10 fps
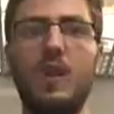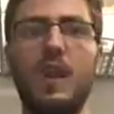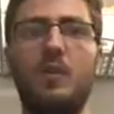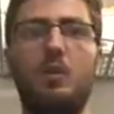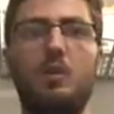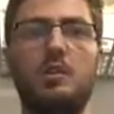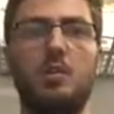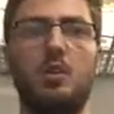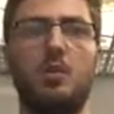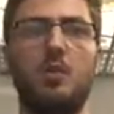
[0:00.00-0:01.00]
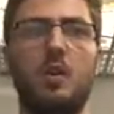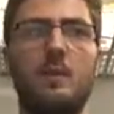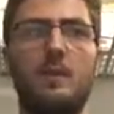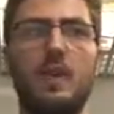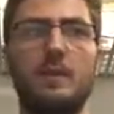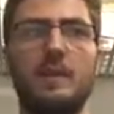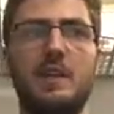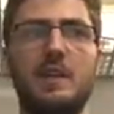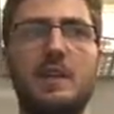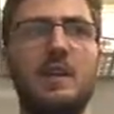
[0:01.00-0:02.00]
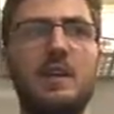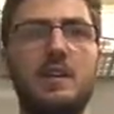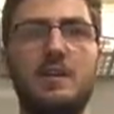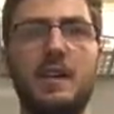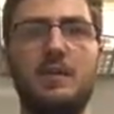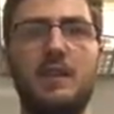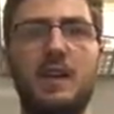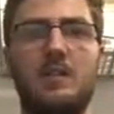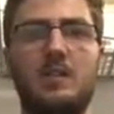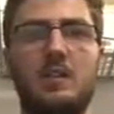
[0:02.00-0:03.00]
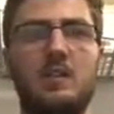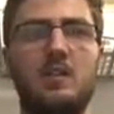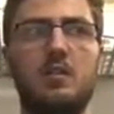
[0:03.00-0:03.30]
and also maybe tam-tams.